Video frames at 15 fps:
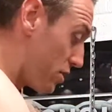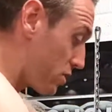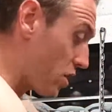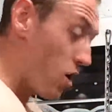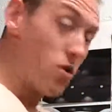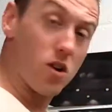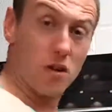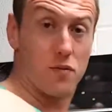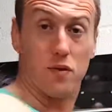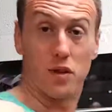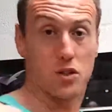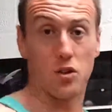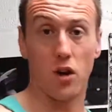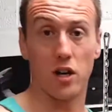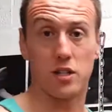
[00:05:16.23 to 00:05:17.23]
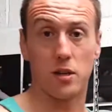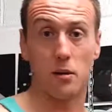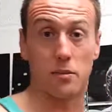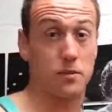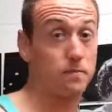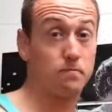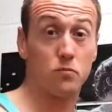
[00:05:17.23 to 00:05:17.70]
No good for the
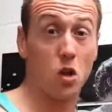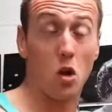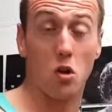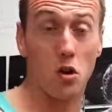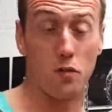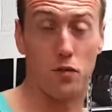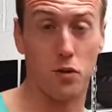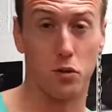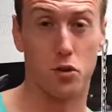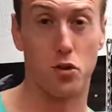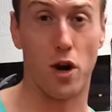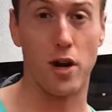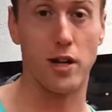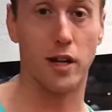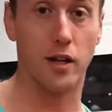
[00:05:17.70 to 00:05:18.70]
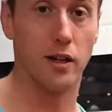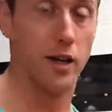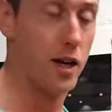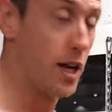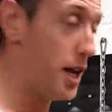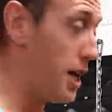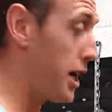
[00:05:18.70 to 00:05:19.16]
triceps, no good for your training.
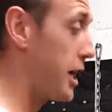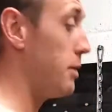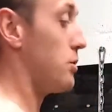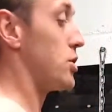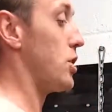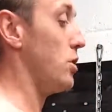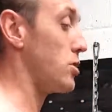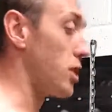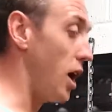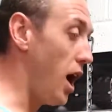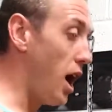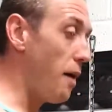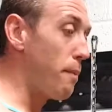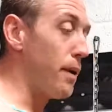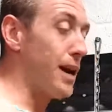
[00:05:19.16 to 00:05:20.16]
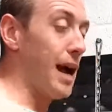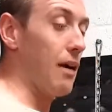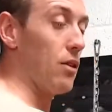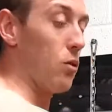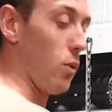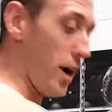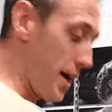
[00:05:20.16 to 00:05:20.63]
Keep the shoulders up and
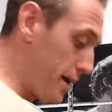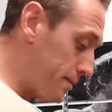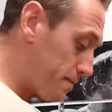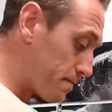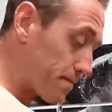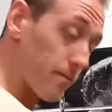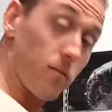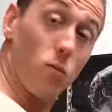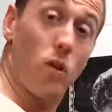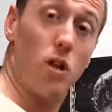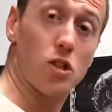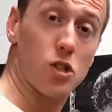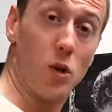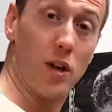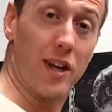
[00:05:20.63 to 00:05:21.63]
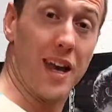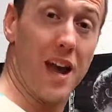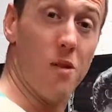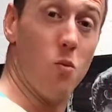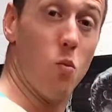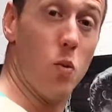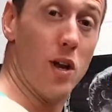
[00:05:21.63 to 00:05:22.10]
out of the way. So
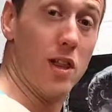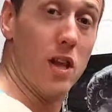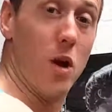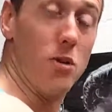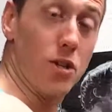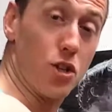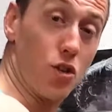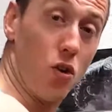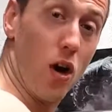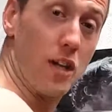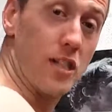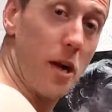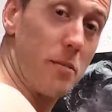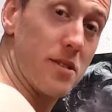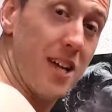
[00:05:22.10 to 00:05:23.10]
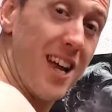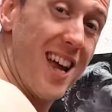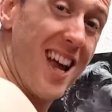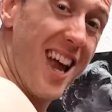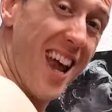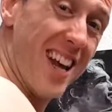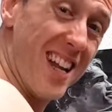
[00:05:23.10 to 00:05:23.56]
again, we load the triceps
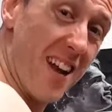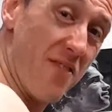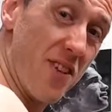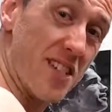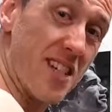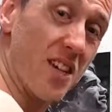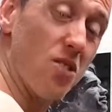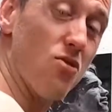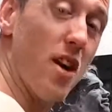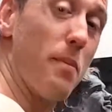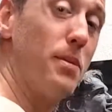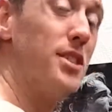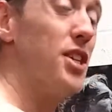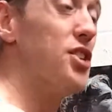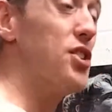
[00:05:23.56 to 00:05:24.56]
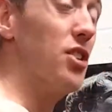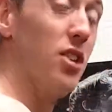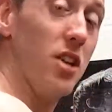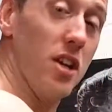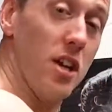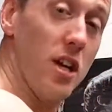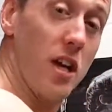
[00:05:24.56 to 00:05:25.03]
in every single
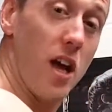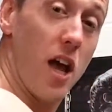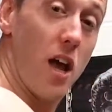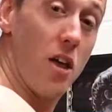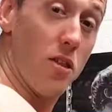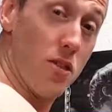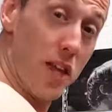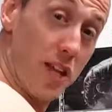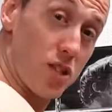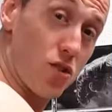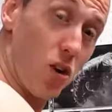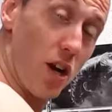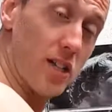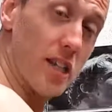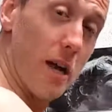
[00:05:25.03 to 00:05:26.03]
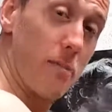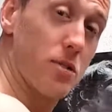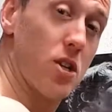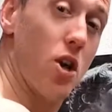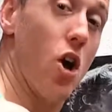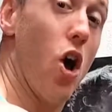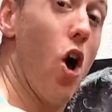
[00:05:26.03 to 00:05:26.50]
repetition. These
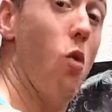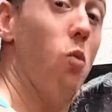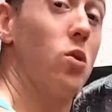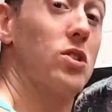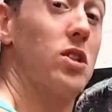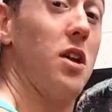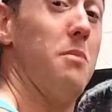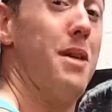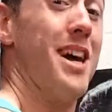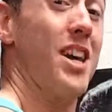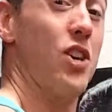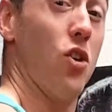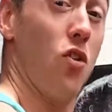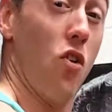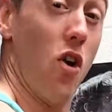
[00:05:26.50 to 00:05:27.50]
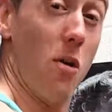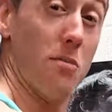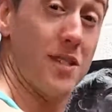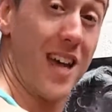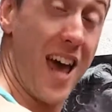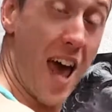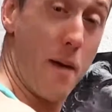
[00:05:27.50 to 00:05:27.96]
triceps are what's going to make your
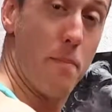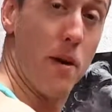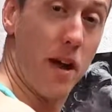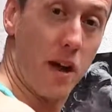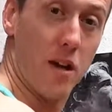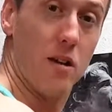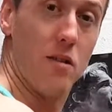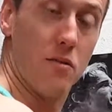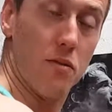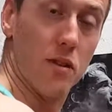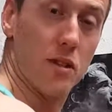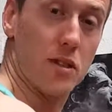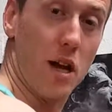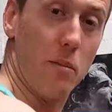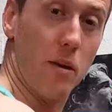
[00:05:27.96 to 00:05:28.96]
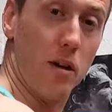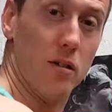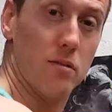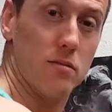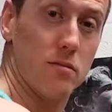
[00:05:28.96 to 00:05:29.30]
arms epic for the summer.